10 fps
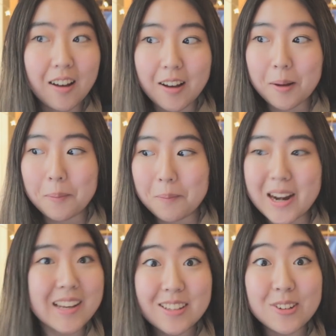
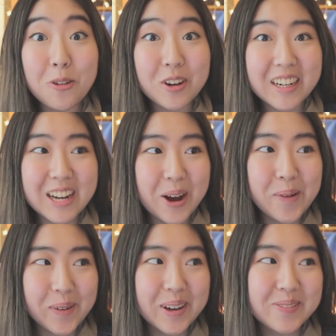and I still don't freaking
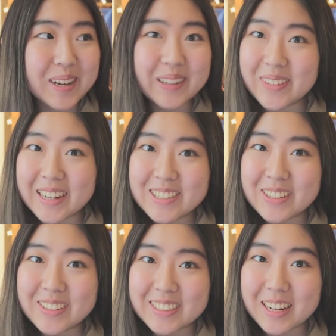know what my
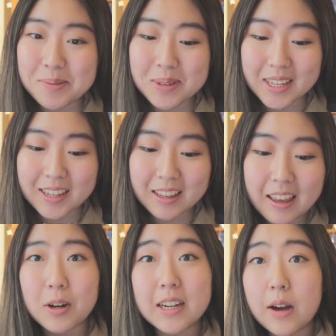major is gonna be.
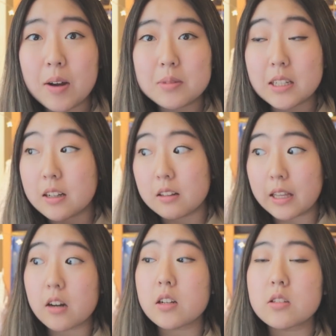Right now I'm
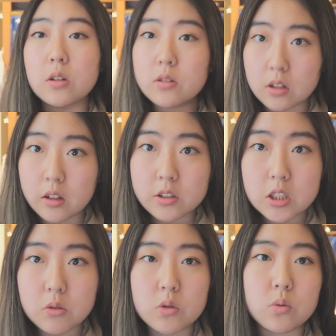declared as
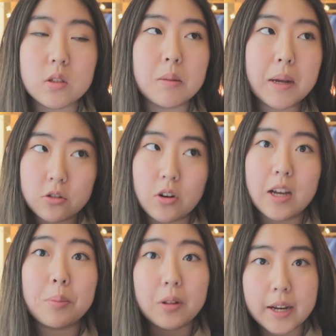sociology, which was the major
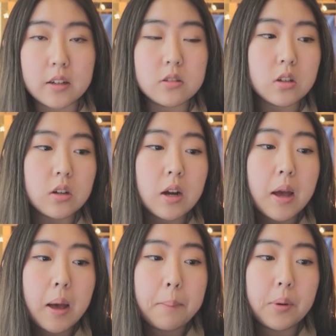I applied under,
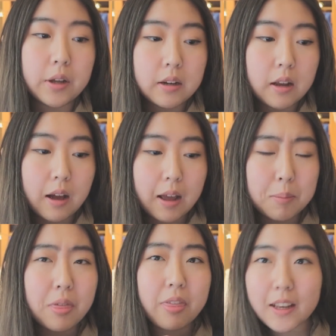but
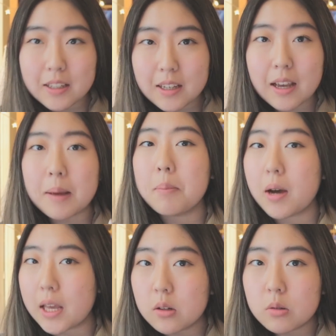I'm thinking I
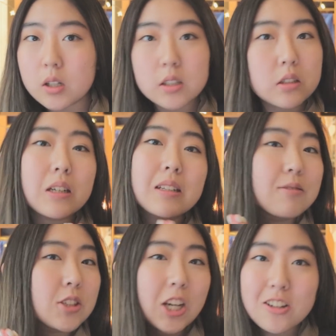might want to
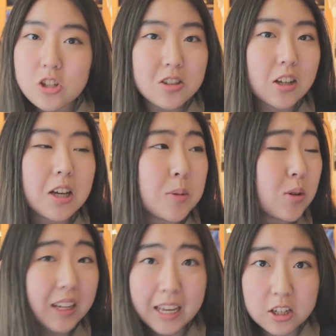change into
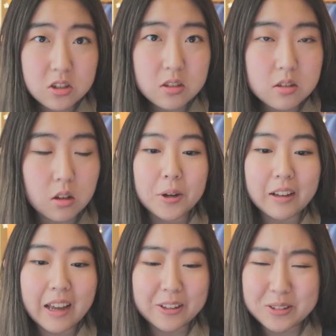communications.
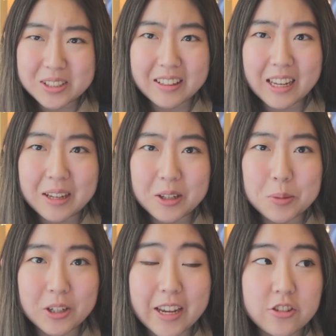But at UCLA,
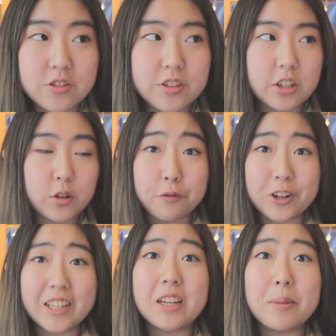communications is such a
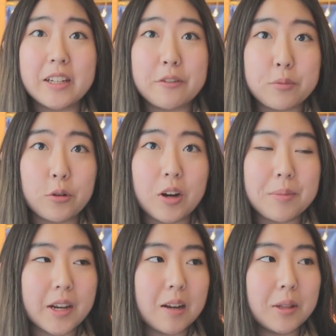freaking competitive
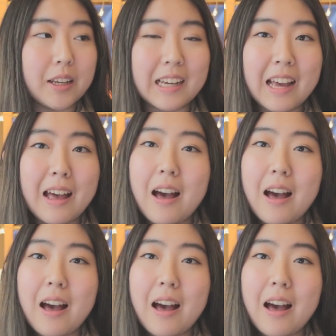program that I'm like